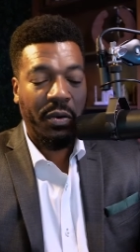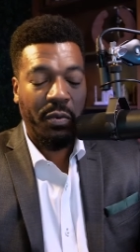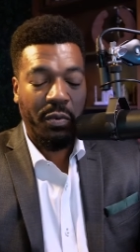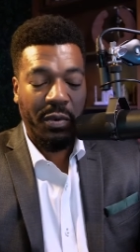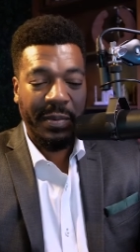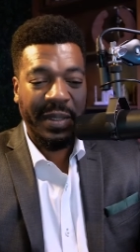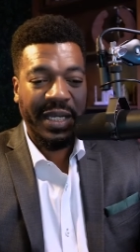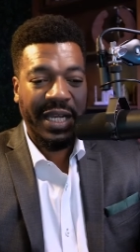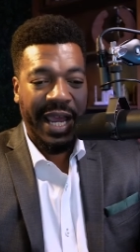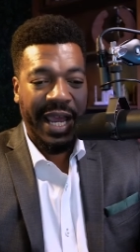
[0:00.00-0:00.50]

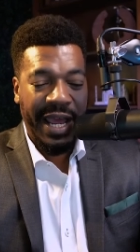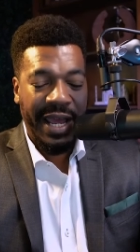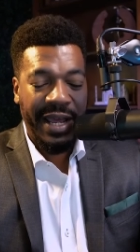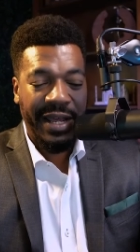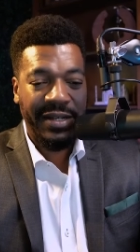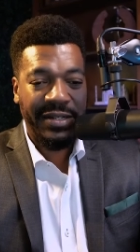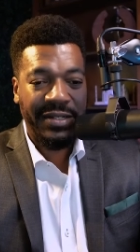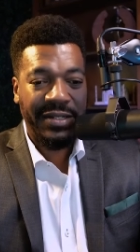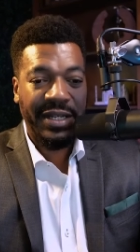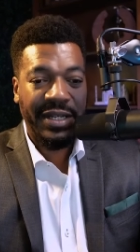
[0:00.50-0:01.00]
woman
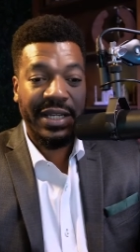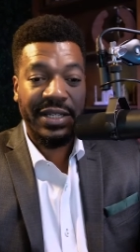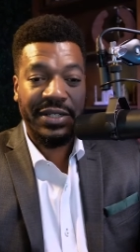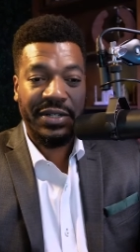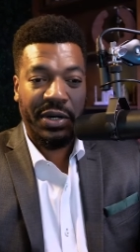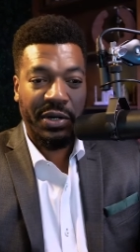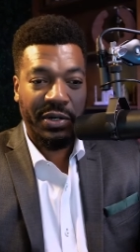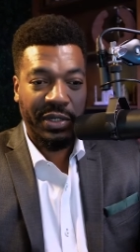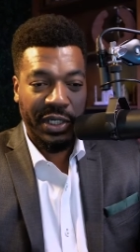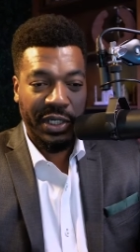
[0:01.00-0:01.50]
has is
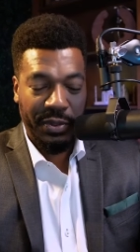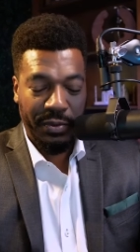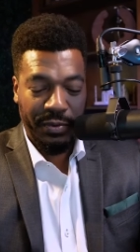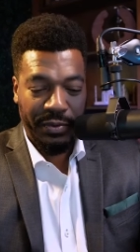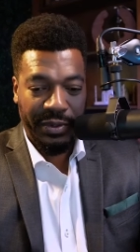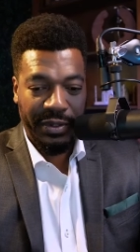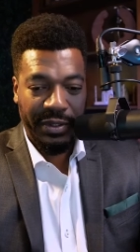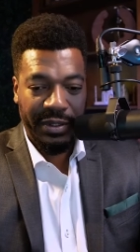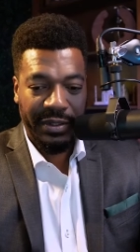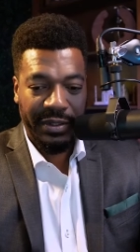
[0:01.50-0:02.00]
her youth.